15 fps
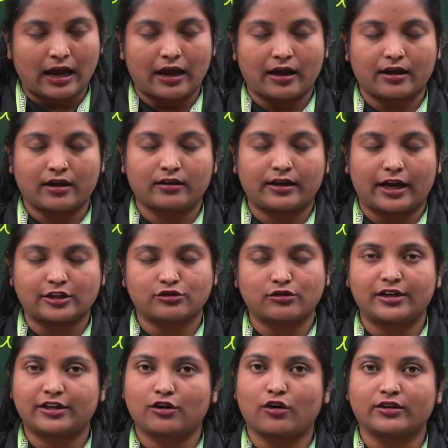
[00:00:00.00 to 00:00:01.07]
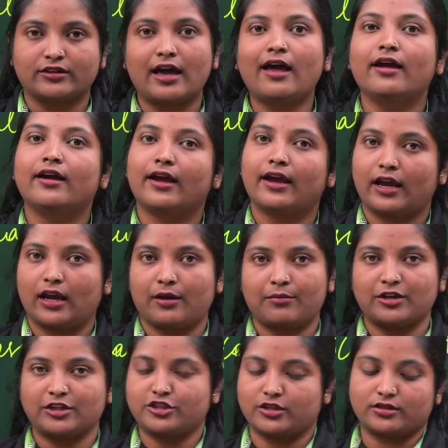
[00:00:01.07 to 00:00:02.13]
casualty or the
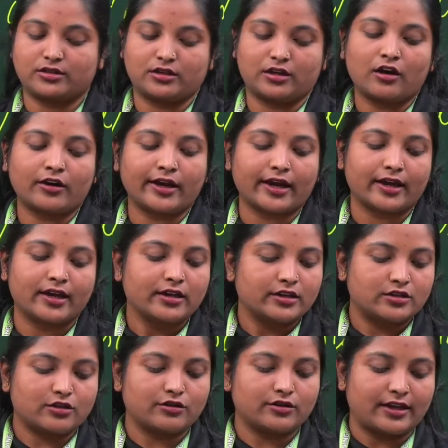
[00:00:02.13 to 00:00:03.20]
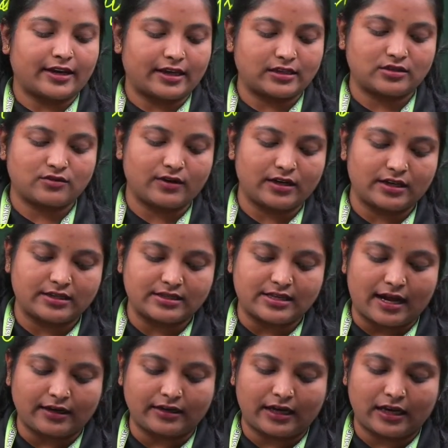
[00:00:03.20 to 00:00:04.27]
emergency. Okay, so the next one is that
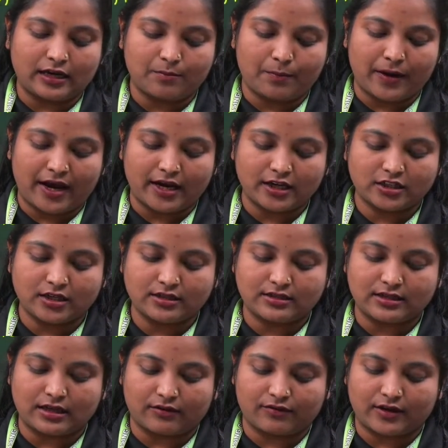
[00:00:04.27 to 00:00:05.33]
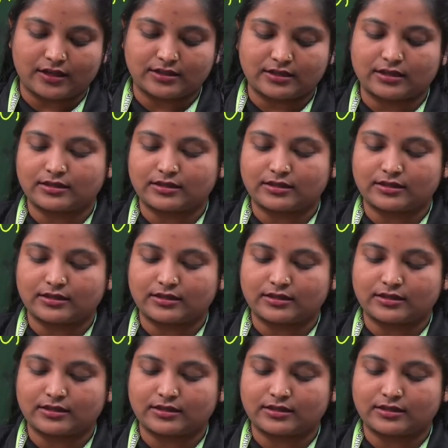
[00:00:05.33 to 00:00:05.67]
inpatient services.